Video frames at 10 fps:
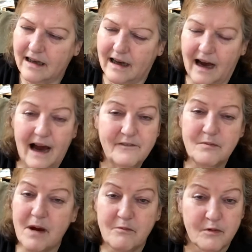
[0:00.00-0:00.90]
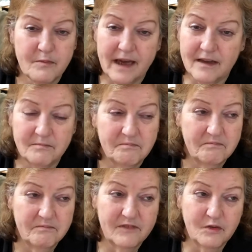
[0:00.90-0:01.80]
I remember being
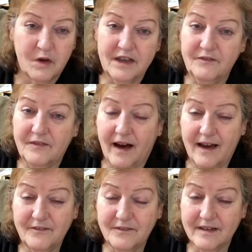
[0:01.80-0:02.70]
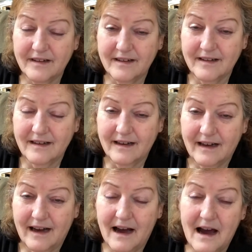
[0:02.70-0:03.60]
25.
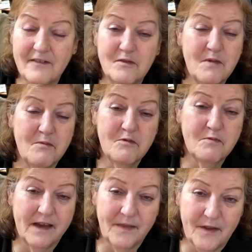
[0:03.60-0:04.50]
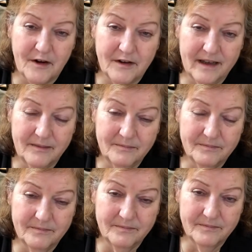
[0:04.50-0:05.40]
I remember being 30.
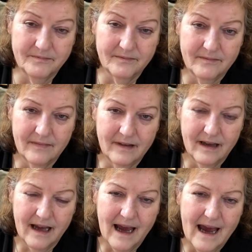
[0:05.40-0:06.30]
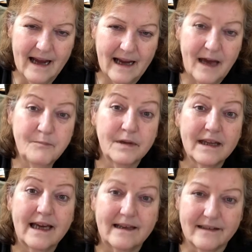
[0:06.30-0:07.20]
And I
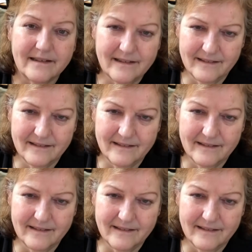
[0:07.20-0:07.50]
blinked.